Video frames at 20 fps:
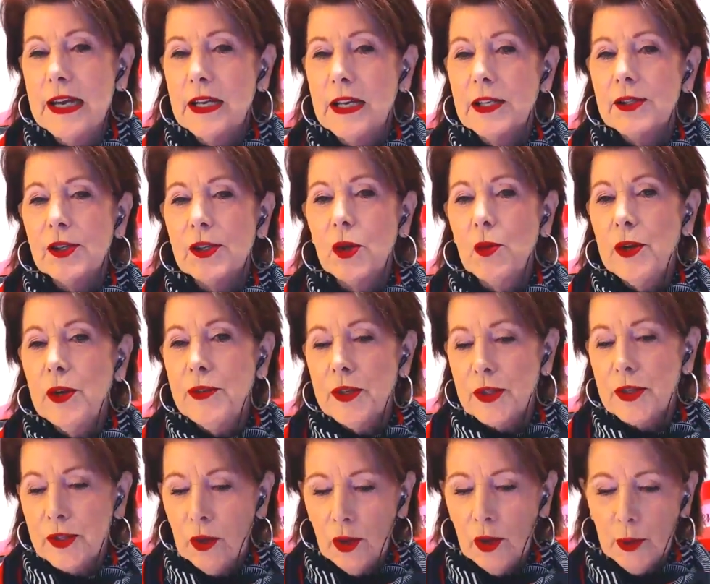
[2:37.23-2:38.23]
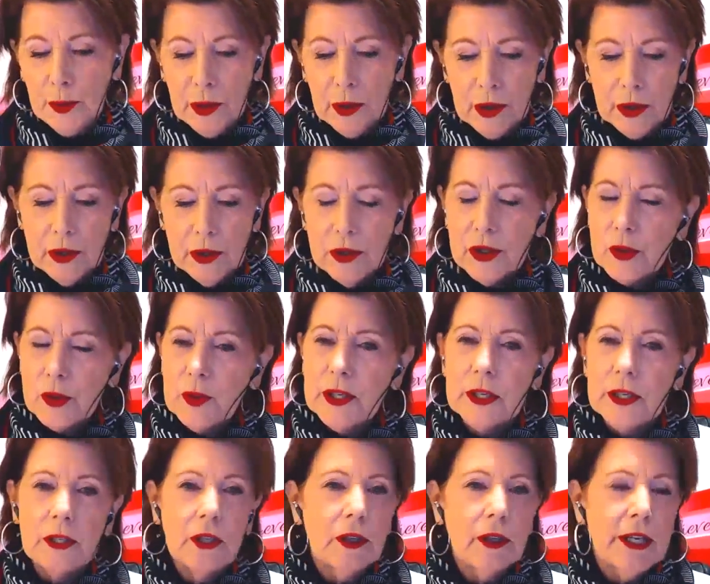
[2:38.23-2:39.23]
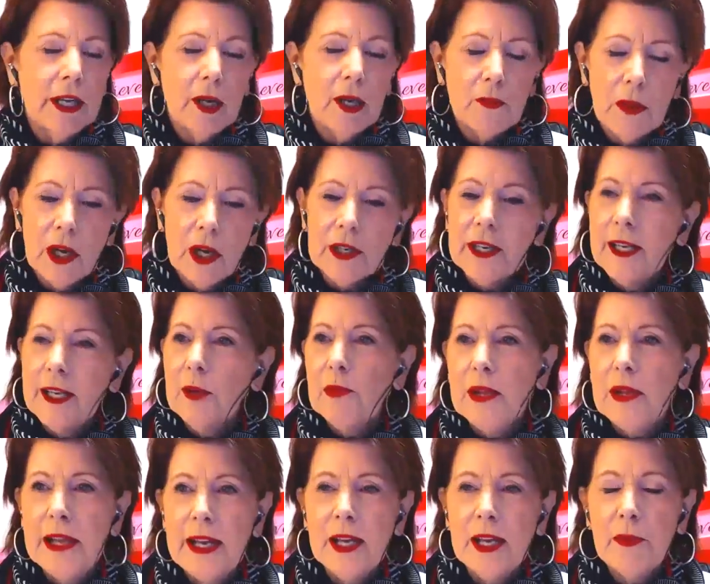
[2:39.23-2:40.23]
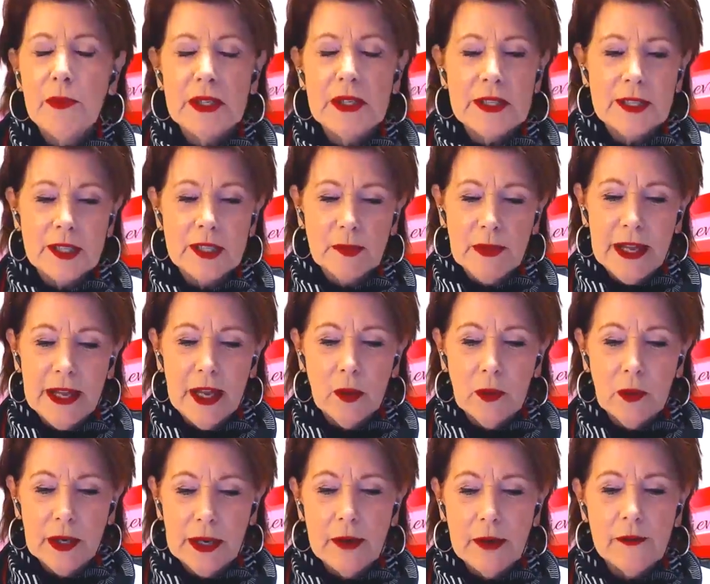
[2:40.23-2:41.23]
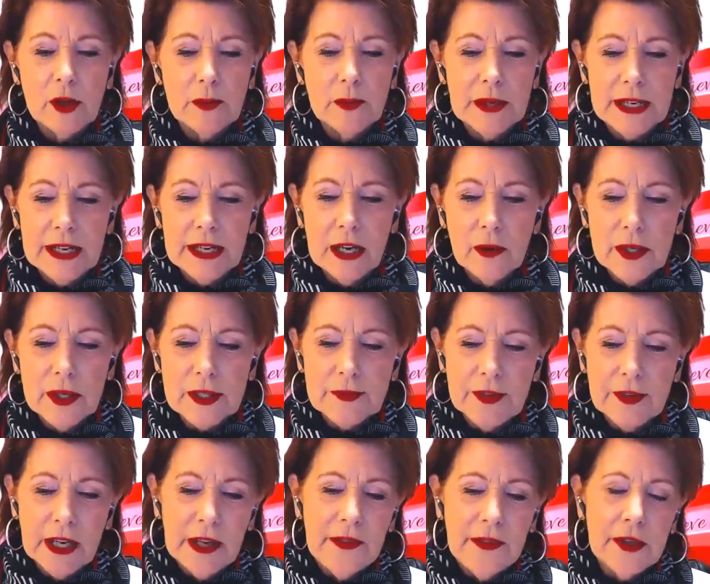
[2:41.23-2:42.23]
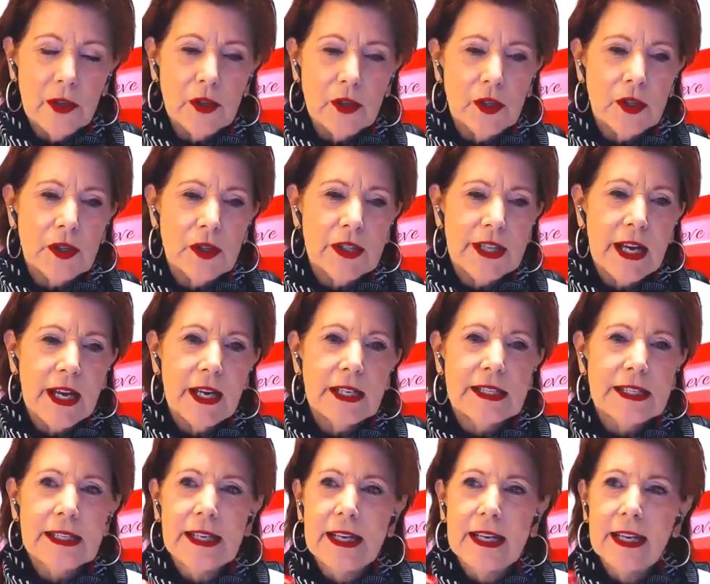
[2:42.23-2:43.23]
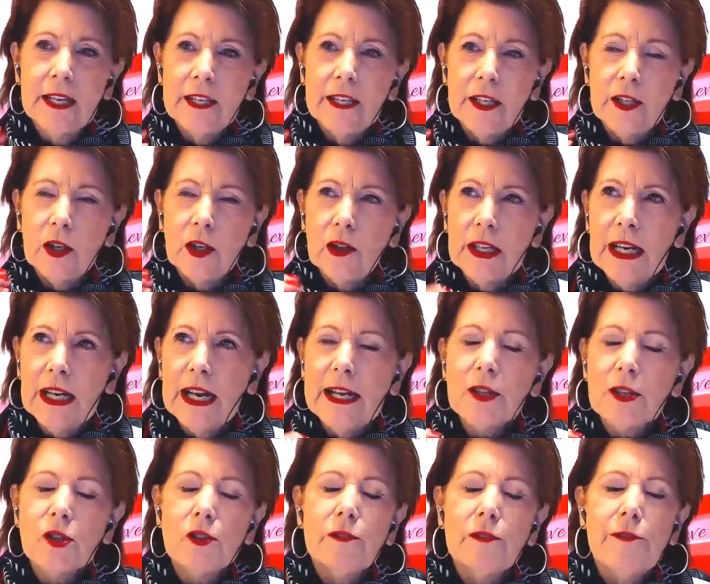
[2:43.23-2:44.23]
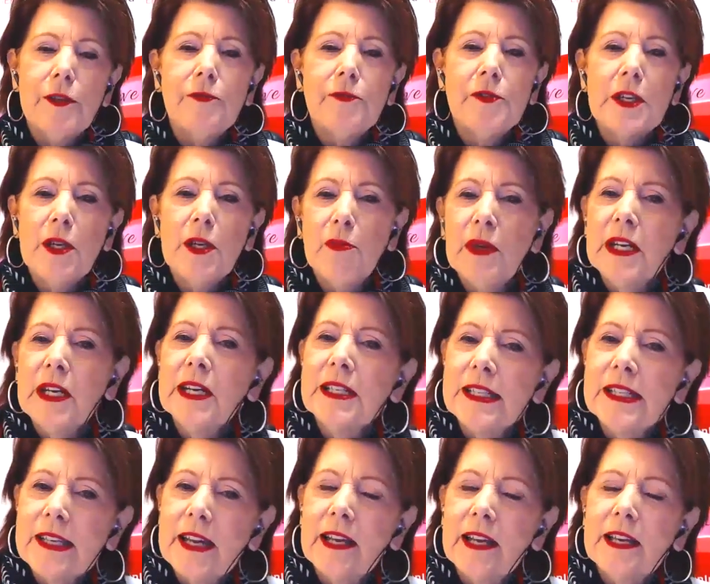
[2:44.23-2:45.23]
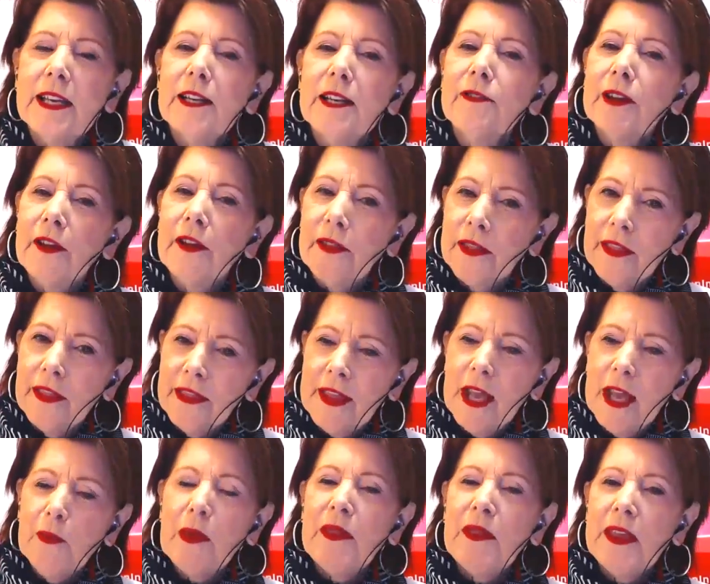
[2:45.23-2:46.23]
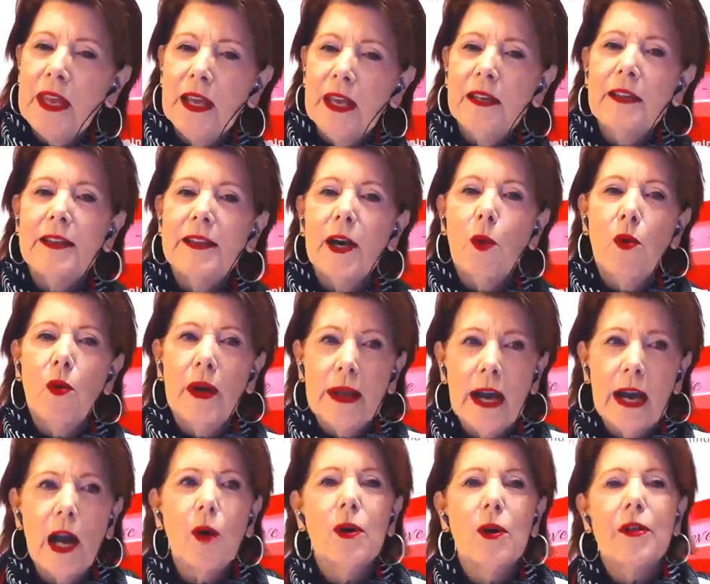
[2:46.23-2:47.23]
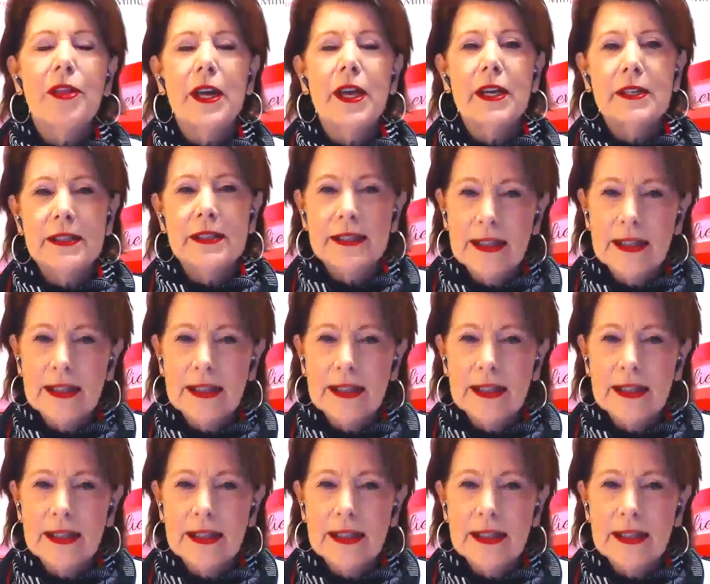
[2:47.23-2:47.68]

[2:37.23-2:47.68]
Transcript: So with the solopreneurs, we can look at a marketing plan, business plan, whatever. But I always find there's just that, little extra 15 minutes that I give them at the end of that 1 hour that